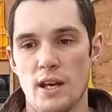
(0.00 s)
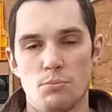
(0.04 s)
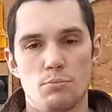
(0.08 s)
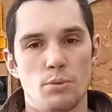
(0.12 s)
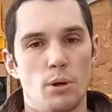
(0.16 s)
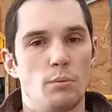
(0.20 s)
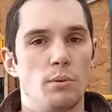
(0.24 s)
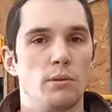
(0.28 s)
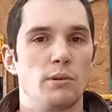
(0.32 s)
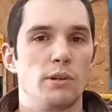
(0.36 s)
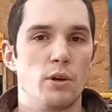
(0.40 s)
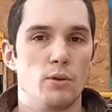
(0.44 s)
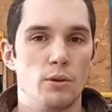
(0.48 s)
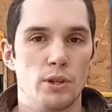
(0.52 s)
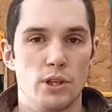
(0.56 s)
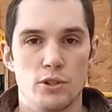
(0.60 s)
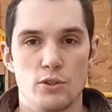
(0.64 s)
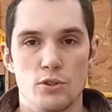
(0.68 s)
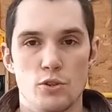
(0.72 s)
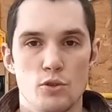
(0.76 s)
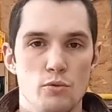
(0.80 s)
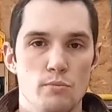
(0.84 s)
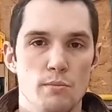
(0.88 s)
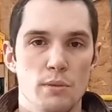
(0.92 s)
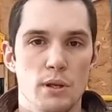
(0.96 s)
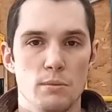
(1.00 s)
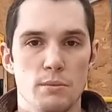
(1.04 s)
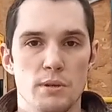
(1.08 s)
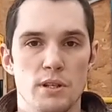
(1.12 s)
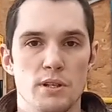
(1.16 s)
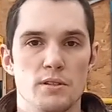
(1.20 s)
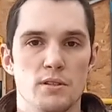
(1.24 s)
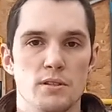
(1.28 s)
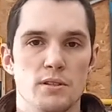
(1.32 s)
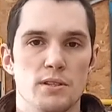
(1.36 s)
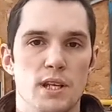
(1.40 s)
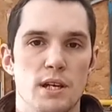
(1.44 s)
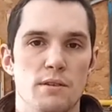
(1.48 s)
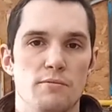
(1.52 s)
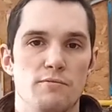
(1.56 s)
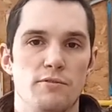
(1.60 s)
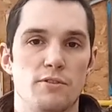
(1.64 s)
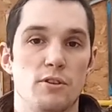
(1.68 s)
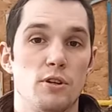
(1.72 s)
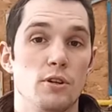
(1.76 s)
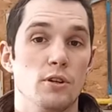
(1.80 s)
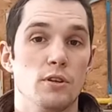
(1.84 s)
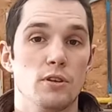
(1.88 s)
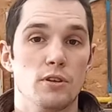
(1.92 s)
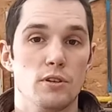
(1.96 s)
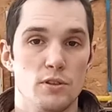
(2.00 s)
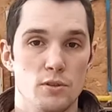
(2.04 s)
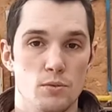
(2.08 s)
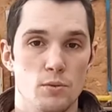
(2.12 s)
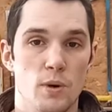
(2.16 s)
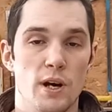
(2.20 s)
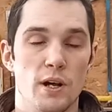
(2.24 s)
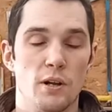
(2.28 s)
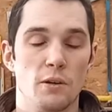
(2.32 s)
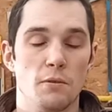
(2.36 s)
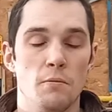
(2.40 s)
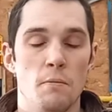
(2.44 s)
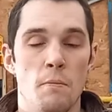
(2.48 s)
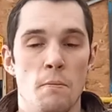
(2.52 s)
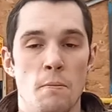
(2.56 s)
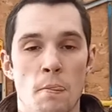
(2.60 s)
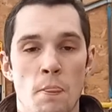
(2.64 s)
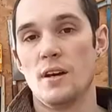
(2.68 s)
Probably only a 2 millimeter depth cut as well.